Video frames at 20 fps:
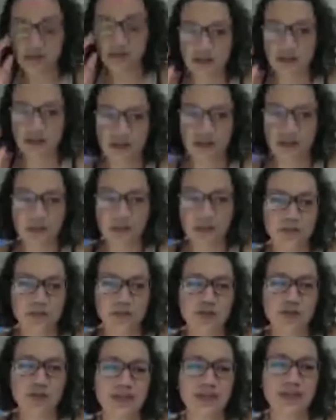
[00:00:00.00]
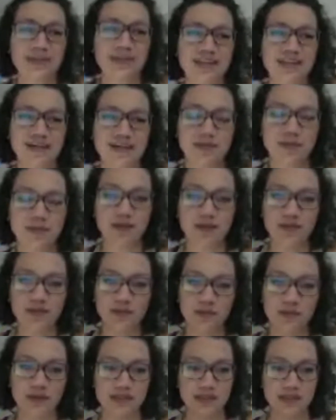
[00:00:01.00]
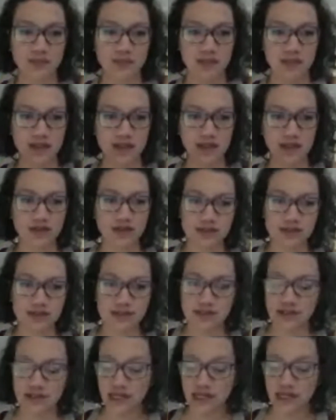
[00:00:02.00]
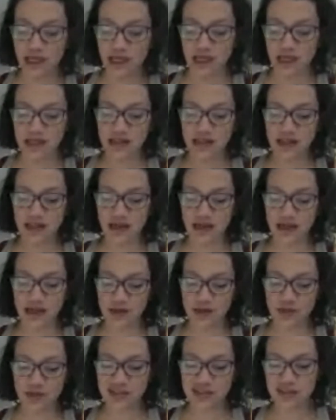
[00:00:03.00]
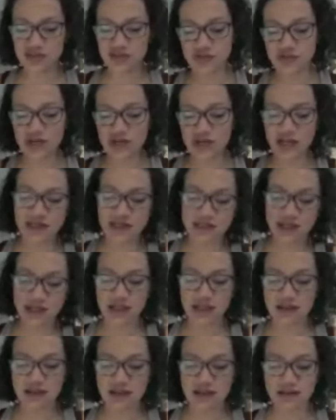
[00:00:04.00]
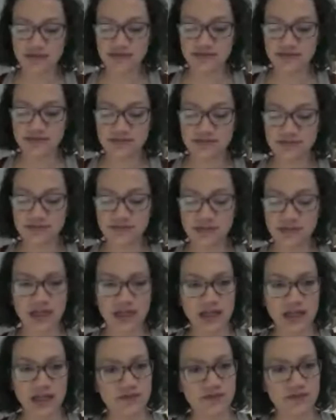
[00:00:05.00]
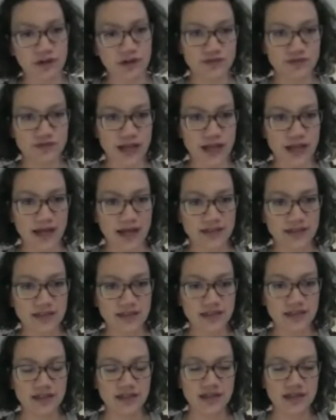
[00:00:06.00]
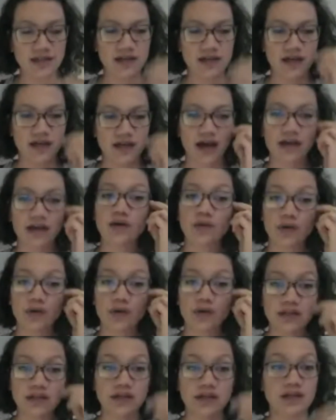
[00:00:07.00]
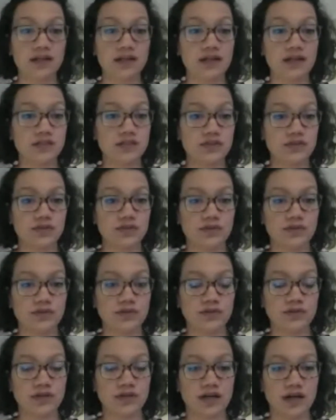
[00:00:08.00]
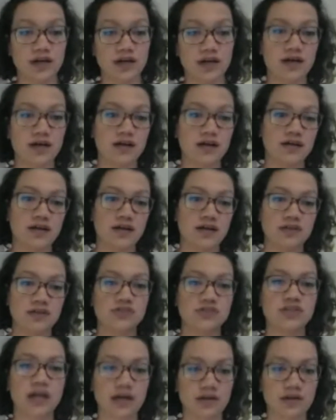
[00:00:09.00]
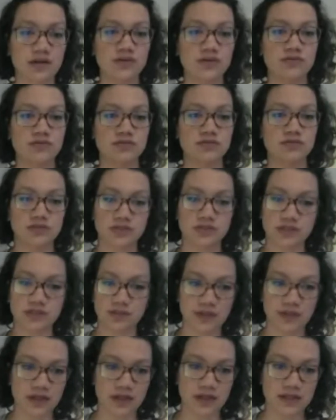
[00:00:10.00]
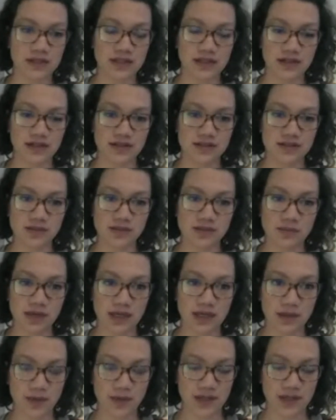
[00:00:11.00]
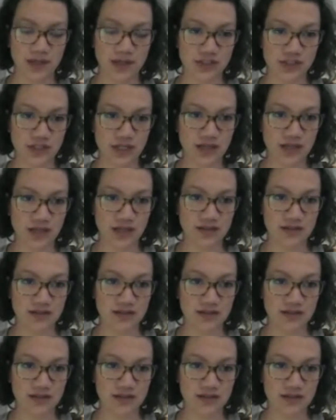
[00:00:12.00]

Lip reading: you know, I'm really excited about the way something looks. And then once it's dry, it kind of fell flat. I go in and I do a shadow or something to make it punch again.